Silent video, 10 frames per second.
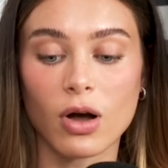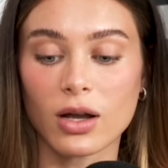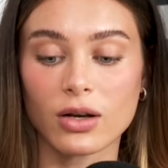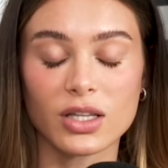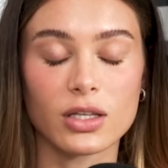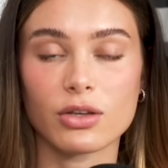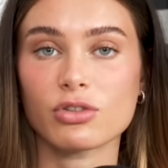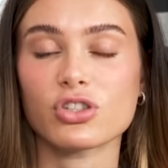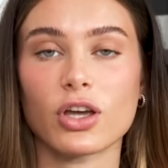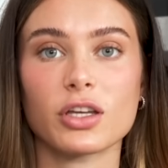want, not that you
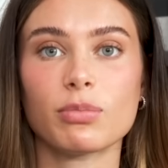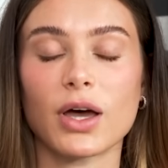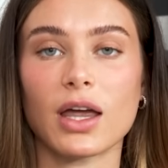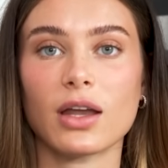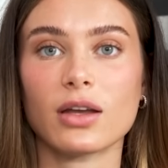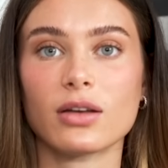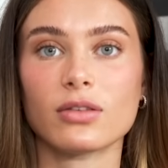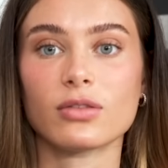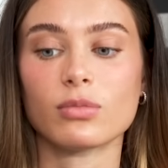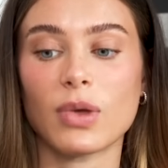should, but
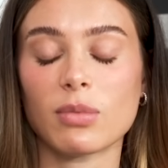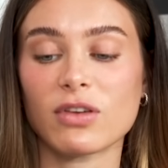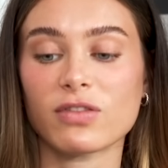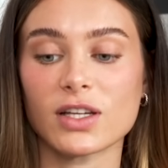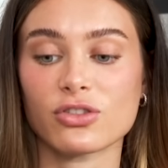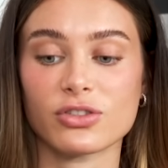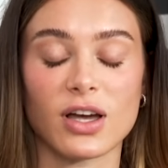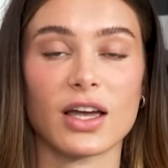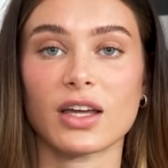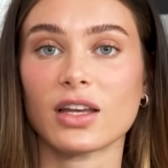maybe fix your
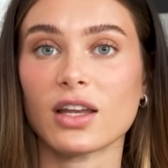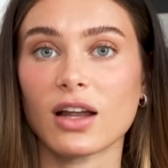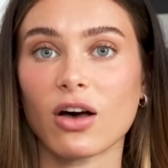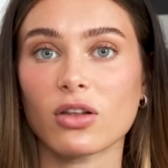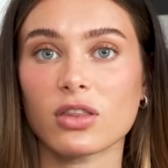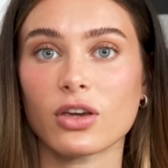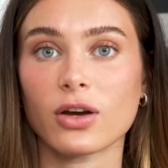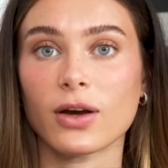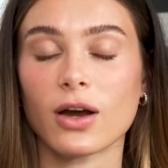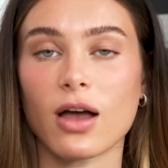diet, eat
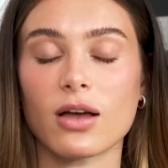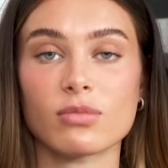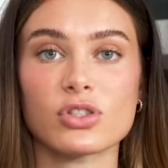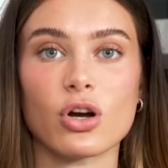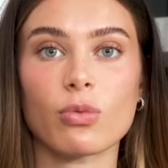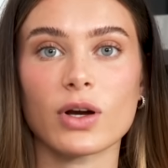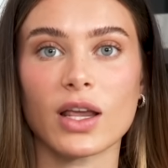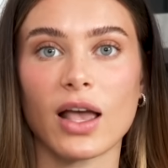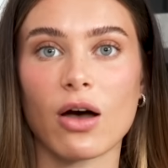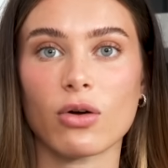healthier, start
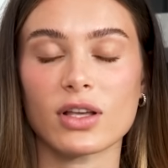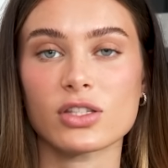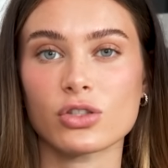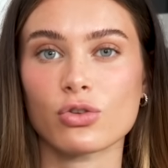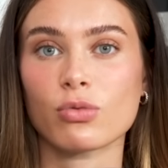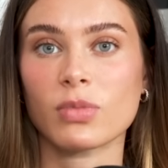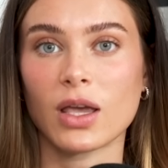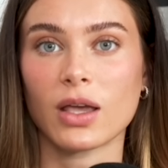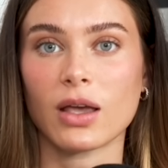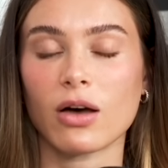working out, assume
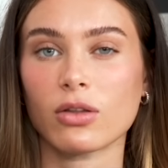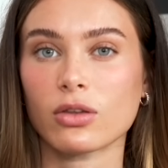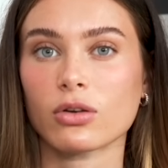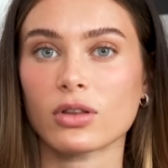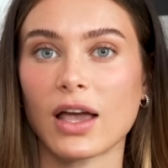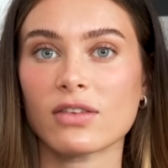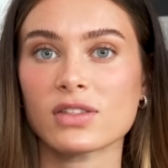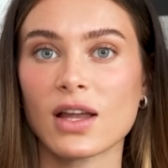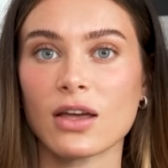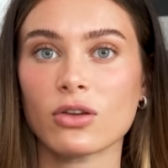a healthier
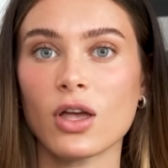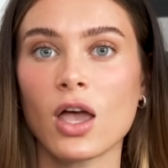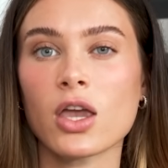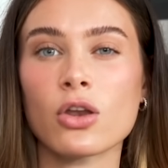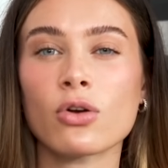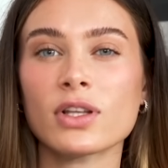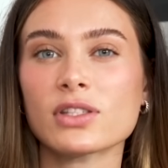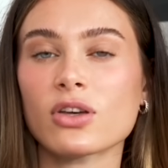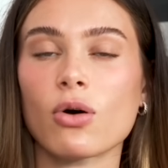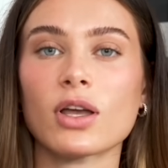lifestyle. You don't
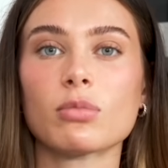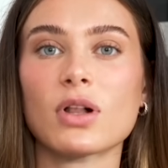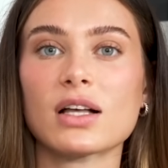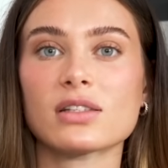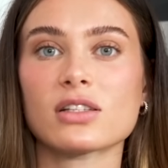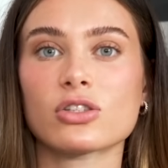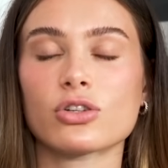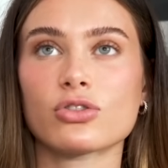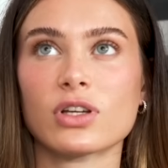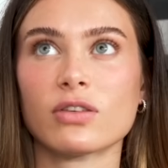need to go get plastic
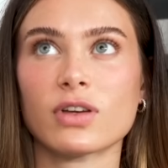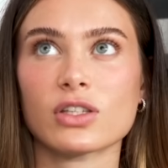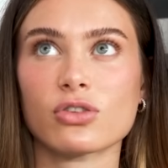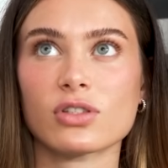surgery. Fix